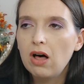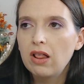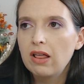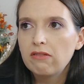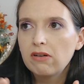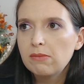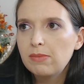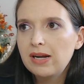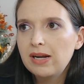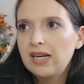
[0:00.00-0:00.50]

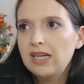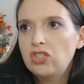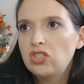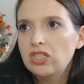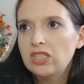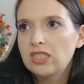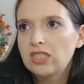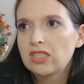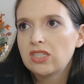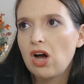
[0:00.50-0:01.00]
Everybody's
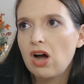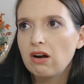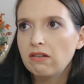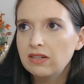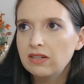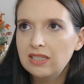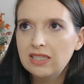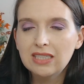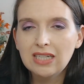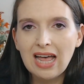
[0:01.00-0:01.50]
just
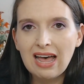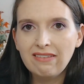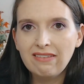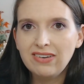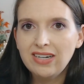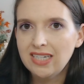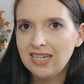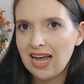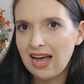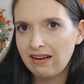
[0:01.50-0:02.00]
carving and
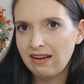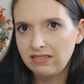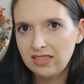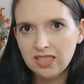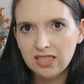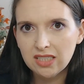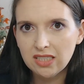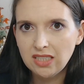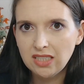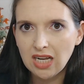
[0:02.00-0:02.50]
laughing and having a
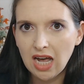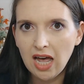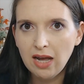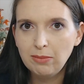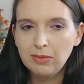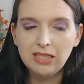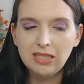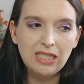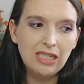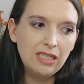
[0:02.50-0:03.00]
good time
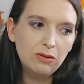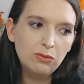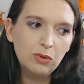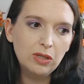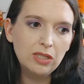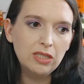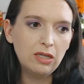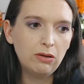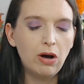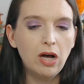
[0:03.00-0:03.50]
and eating
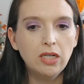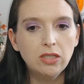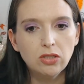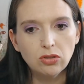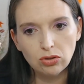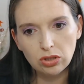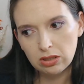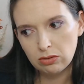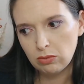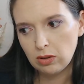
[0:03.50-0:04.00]
what they want and
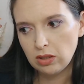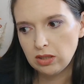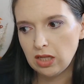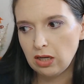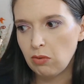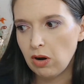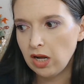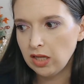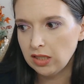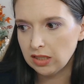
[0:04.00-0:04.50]
drinking what they
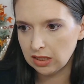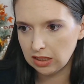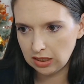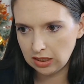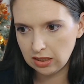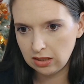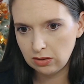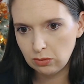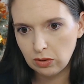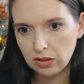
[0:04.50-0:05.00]
want and
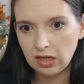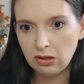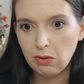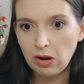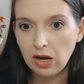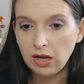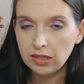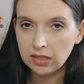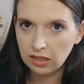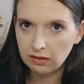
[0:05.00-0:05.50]
listening to what they
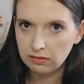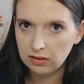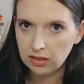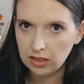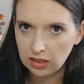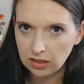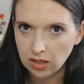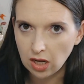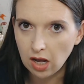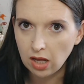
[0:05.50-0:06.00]
want and
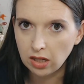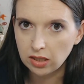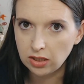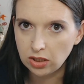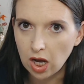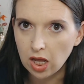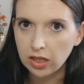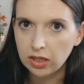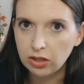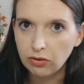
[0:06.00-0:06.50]
everything's holly jolly